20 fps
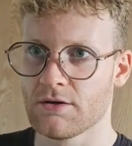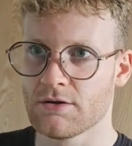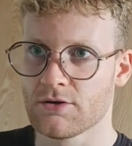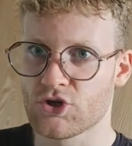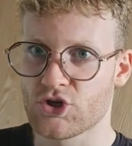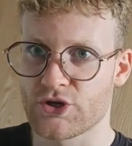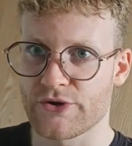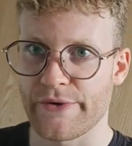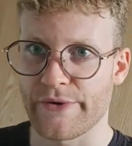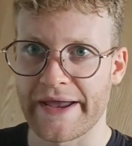
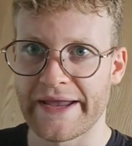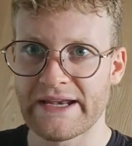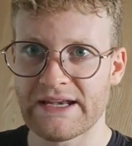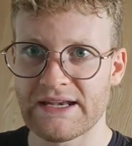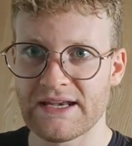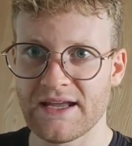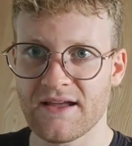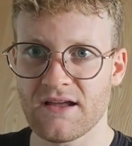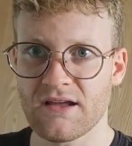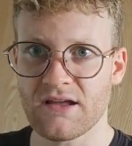
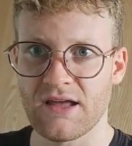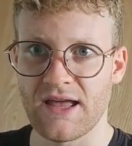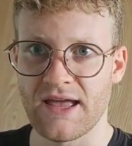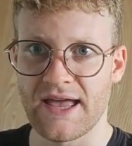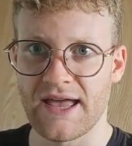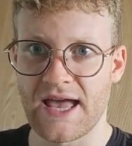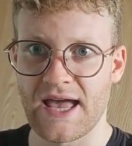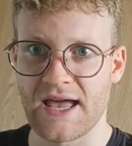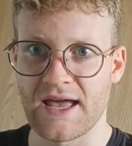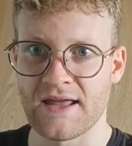trading
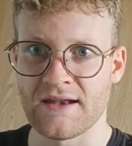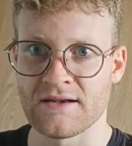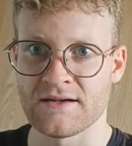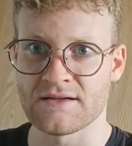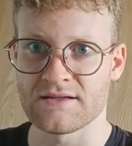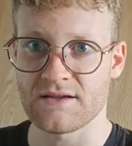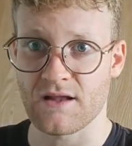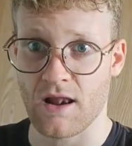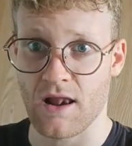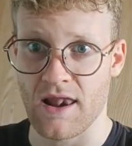and
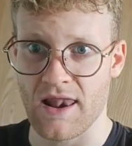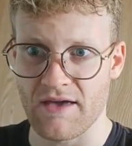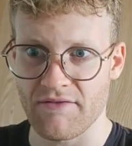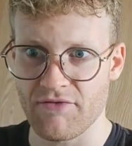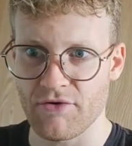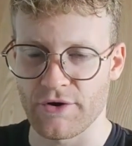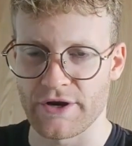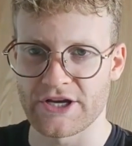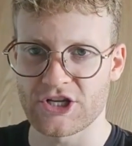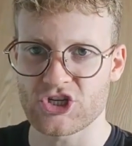
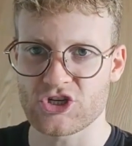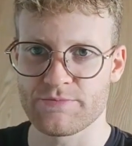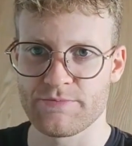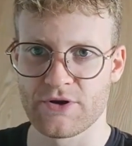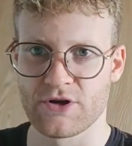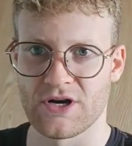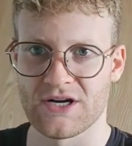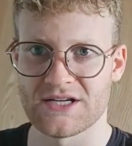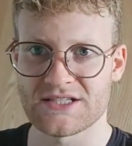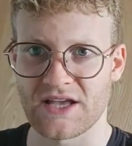leverage
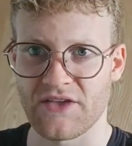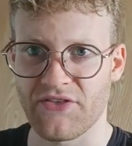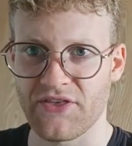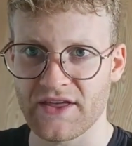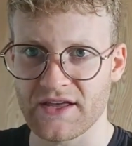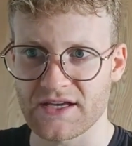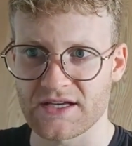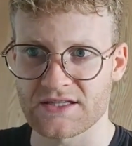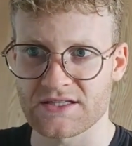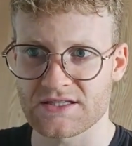because I think
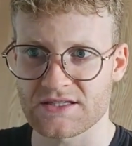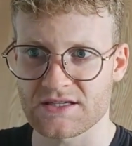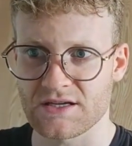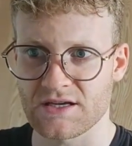it's